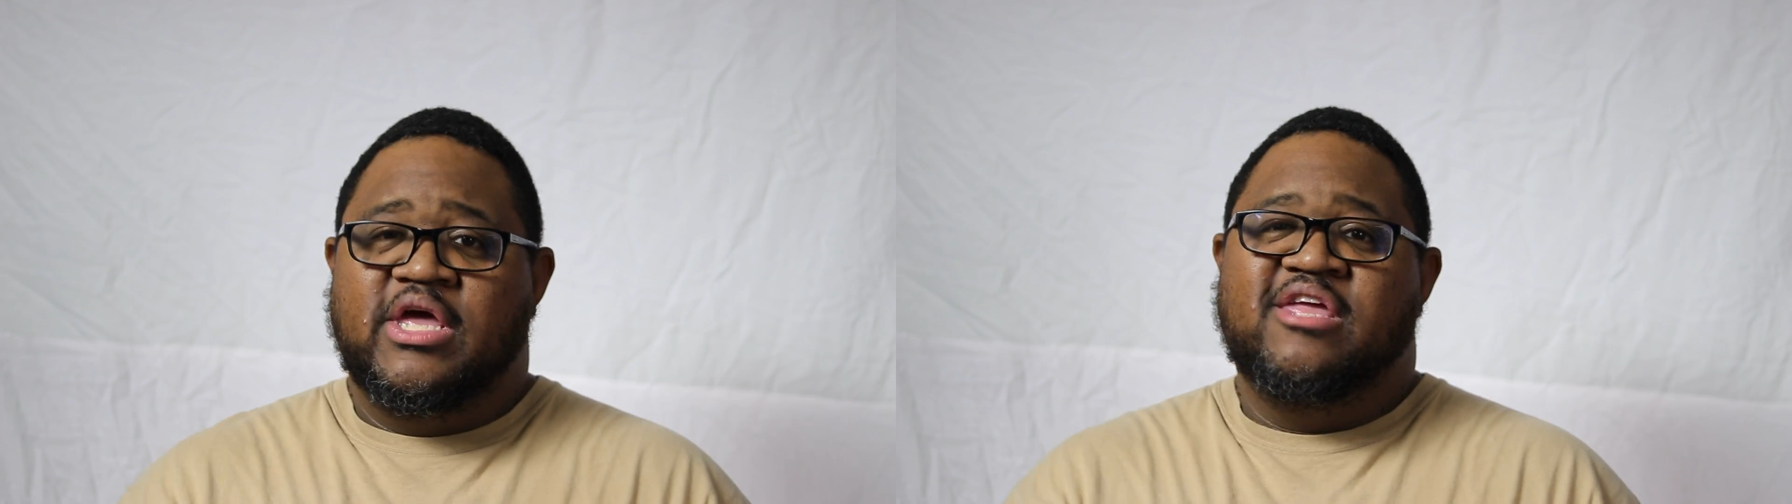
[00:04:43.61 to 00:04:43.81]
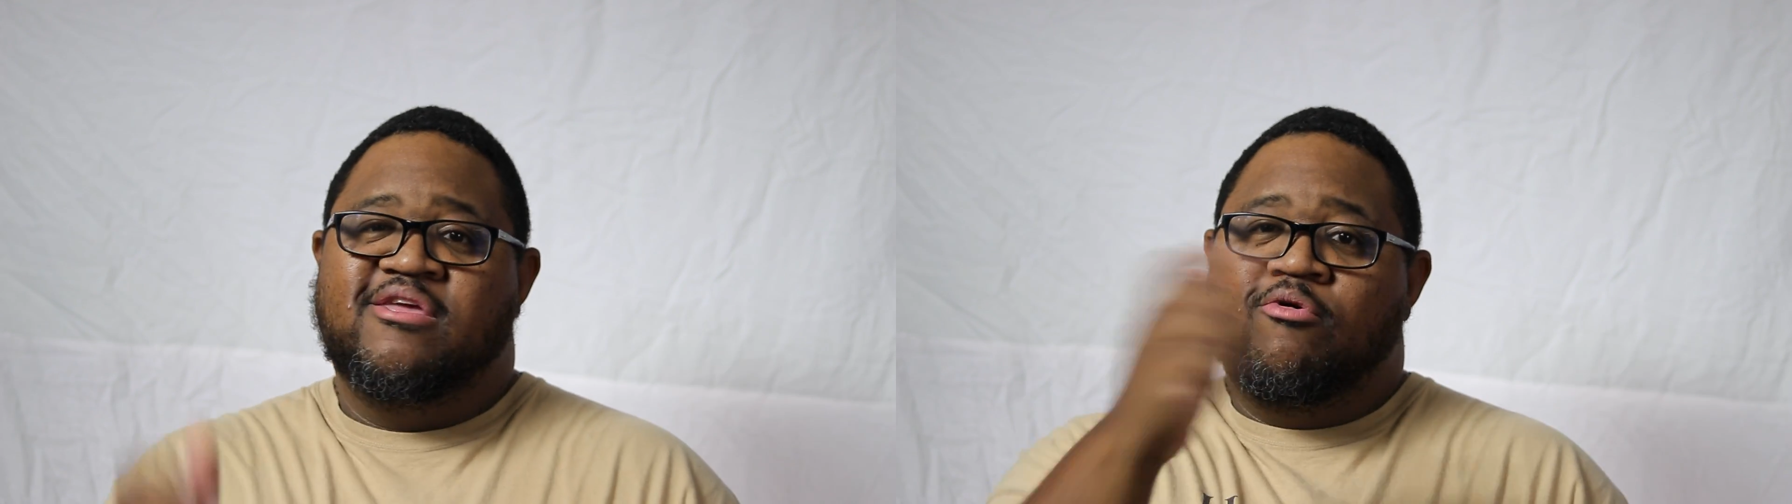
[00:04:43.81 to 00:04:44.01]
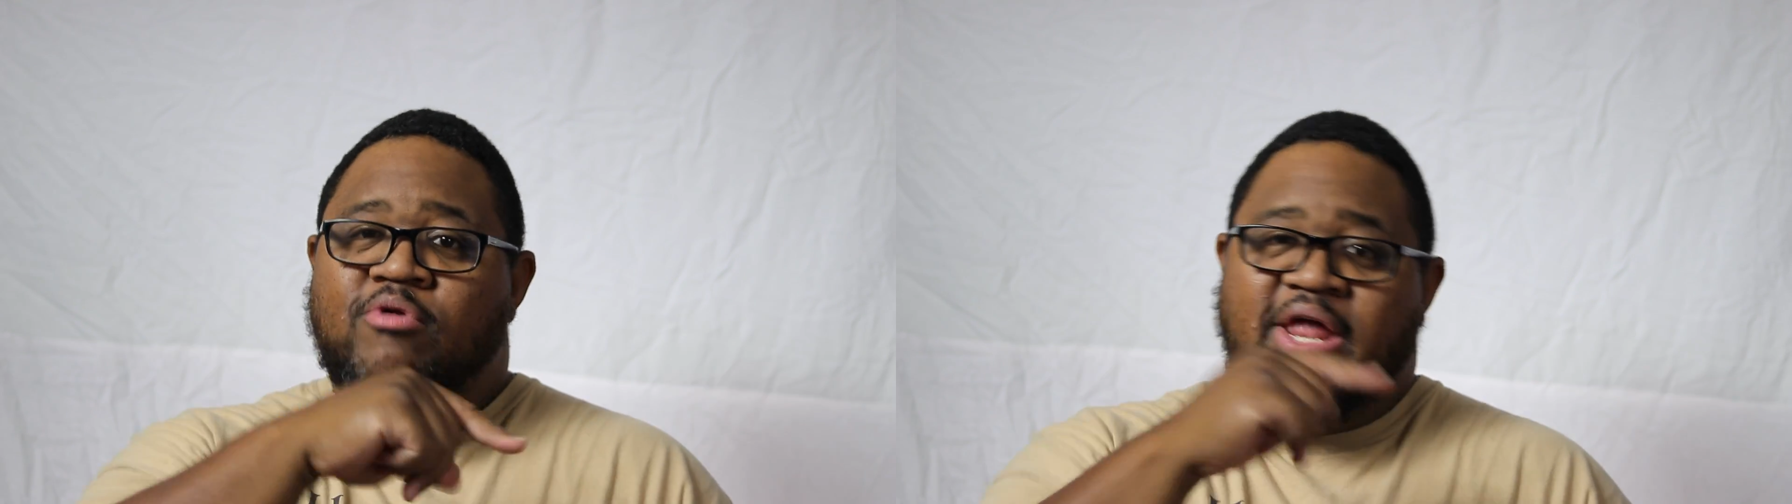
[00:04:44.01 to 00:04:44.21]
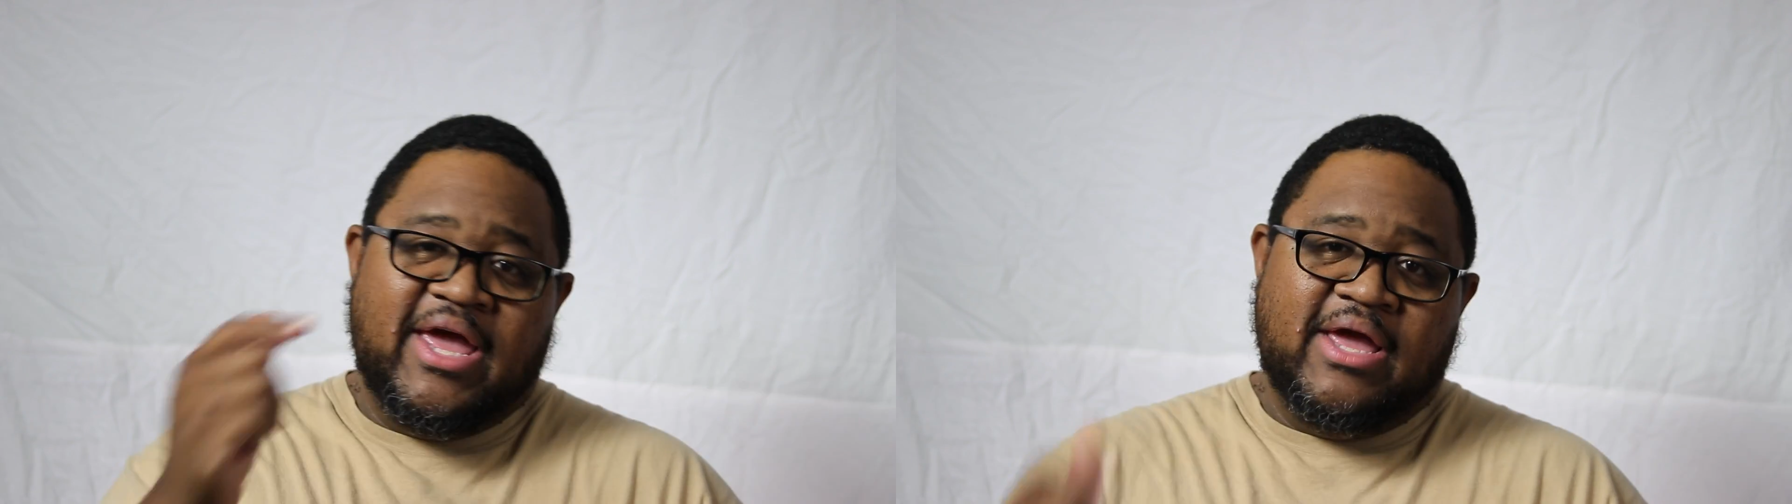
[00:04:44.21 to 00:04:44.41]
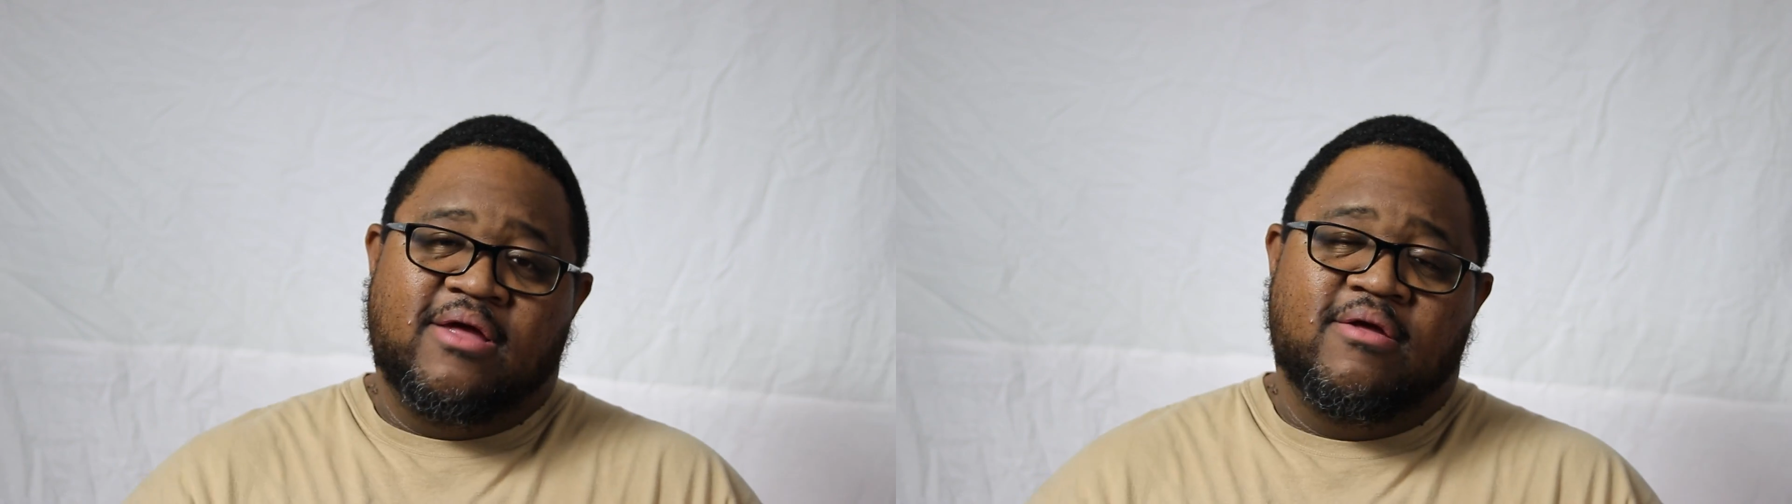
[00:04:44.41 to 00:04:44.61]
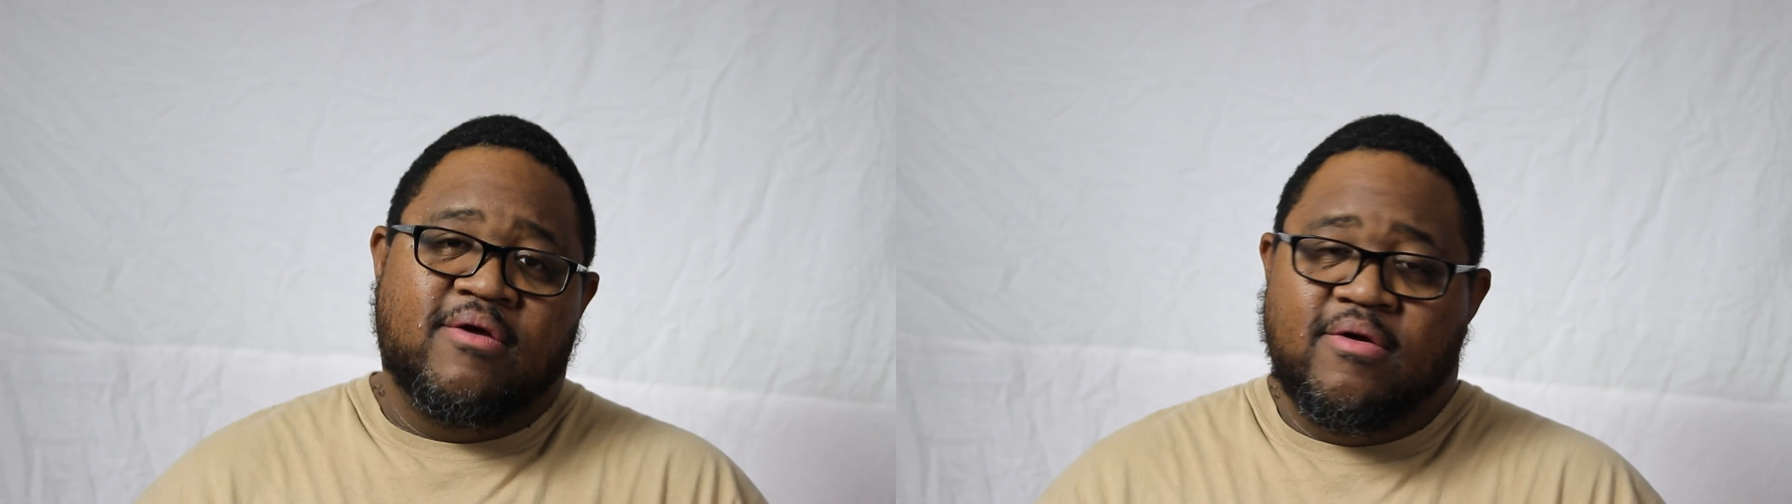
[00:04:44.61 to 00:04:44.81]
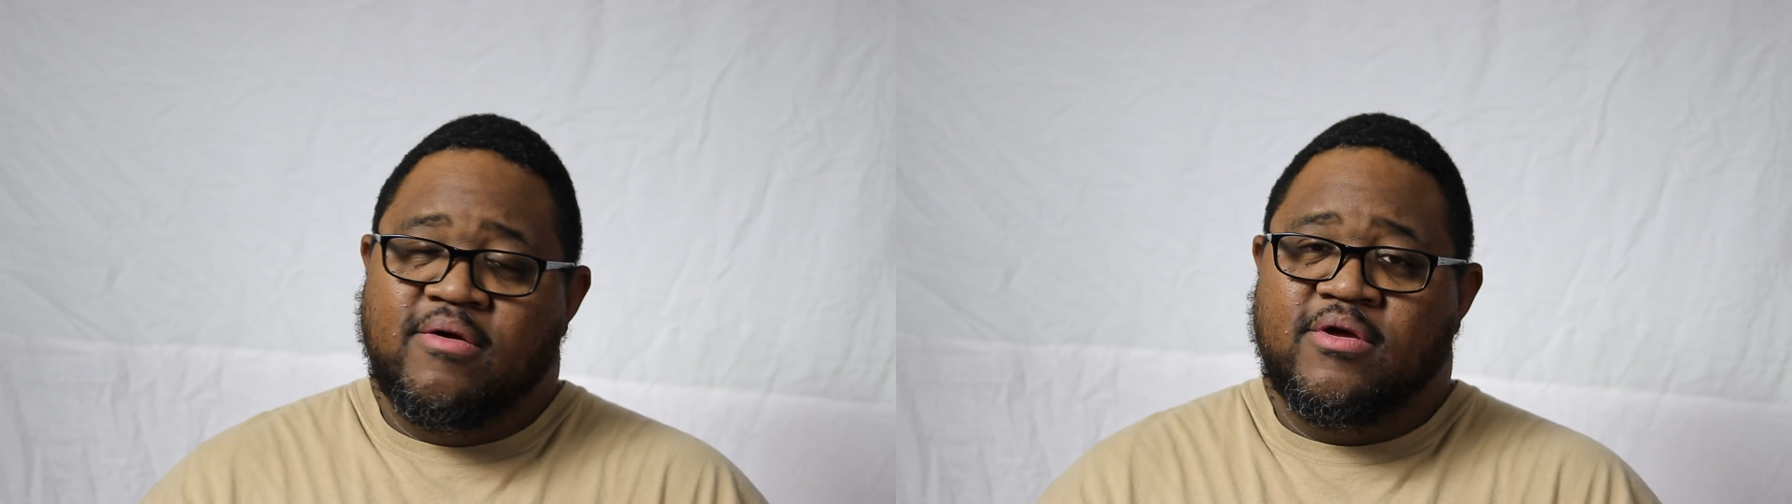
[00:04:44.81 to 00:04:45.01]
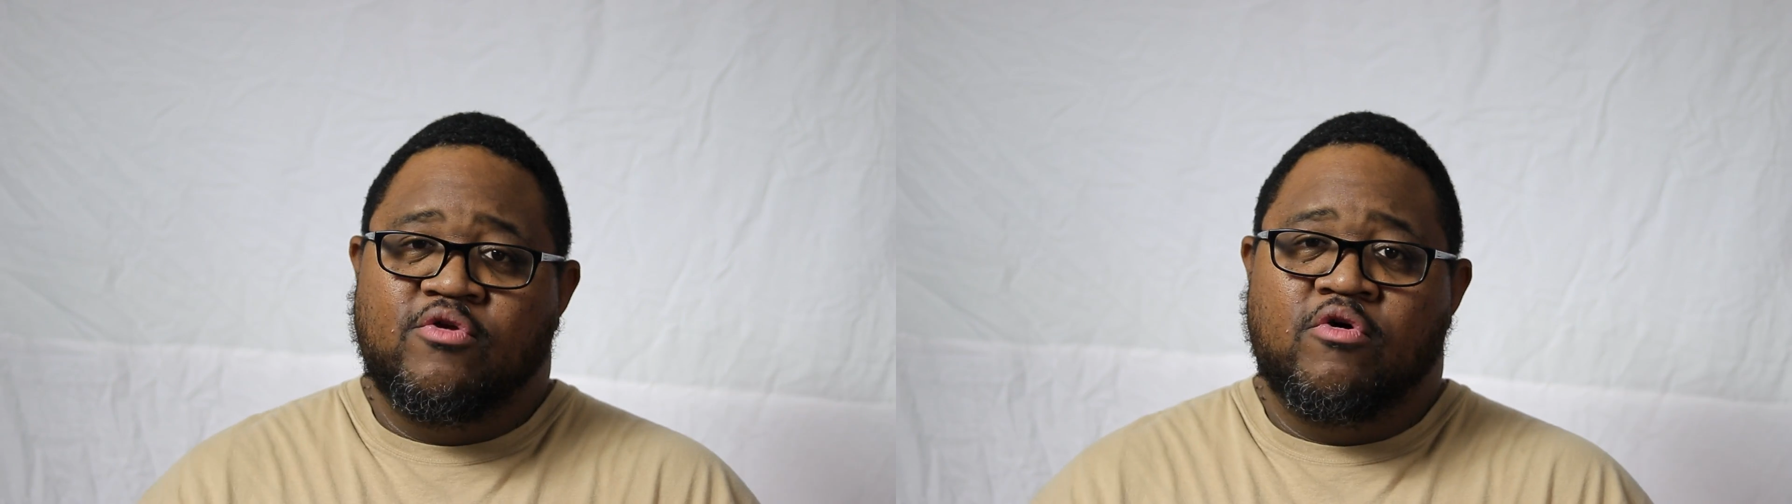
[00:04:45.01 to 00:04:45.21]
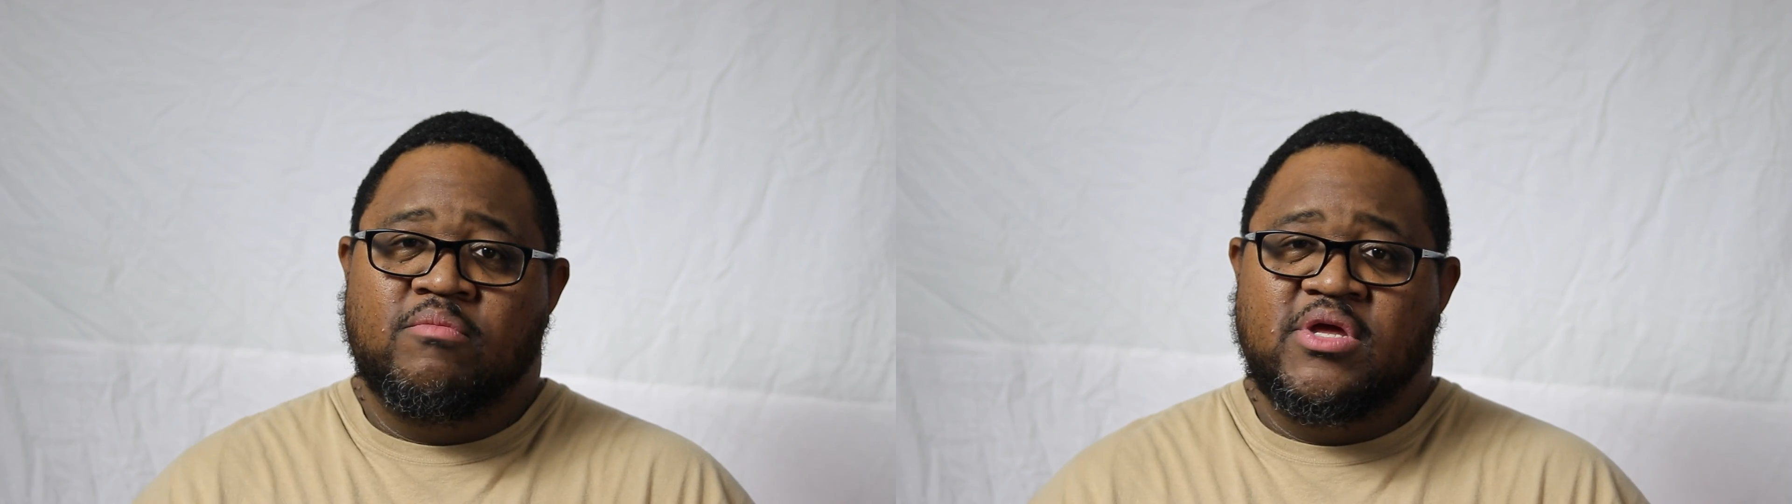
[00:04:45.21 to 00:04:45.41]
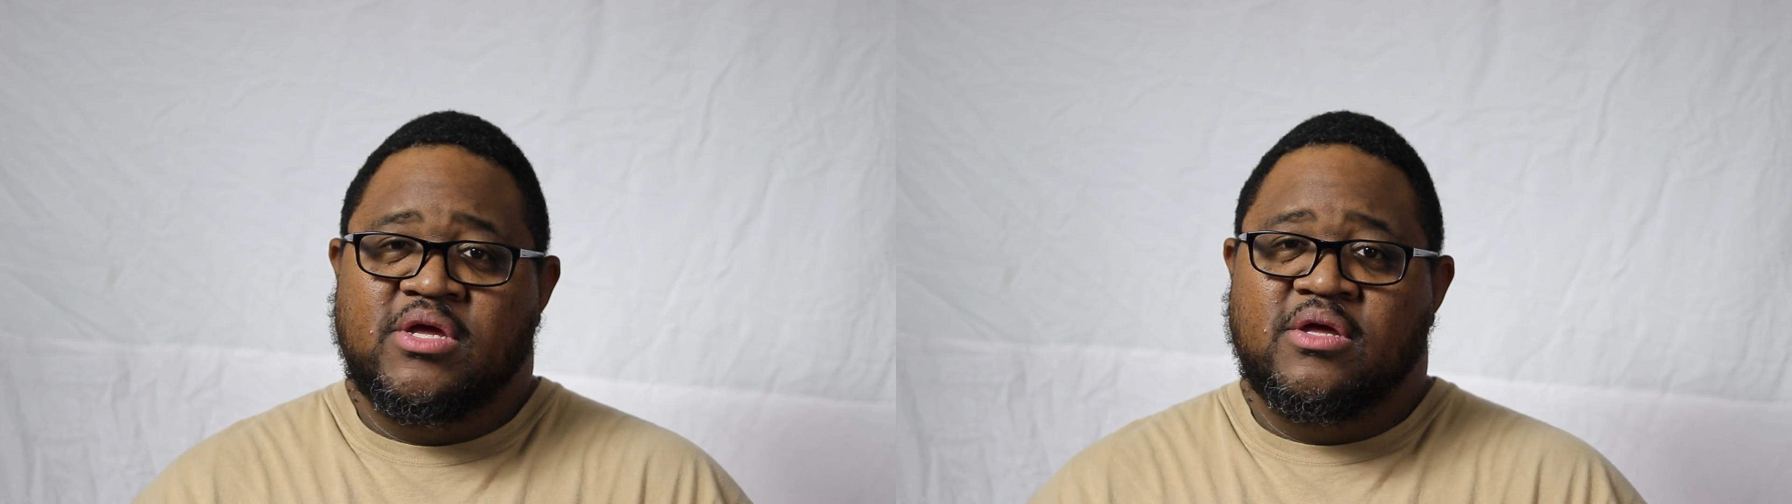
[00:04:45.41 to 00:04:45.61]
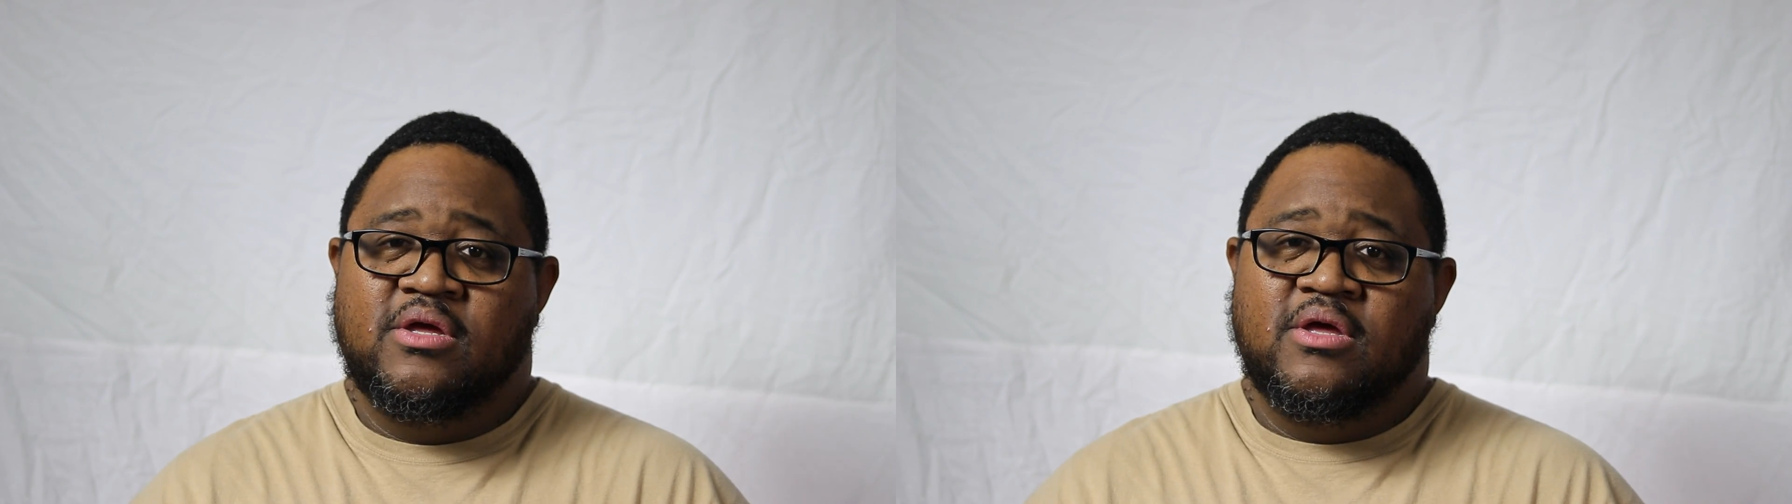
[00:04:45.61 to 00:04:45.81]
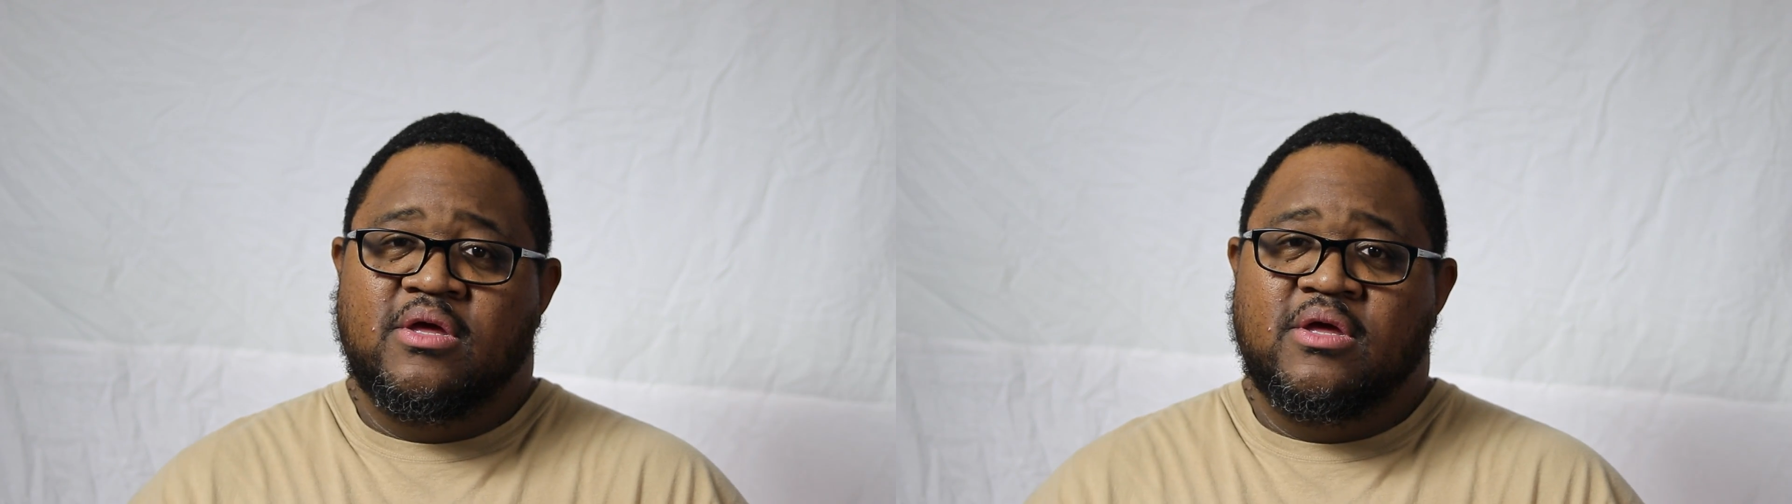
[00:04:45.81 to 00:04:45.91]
in your lane, you know what I mean?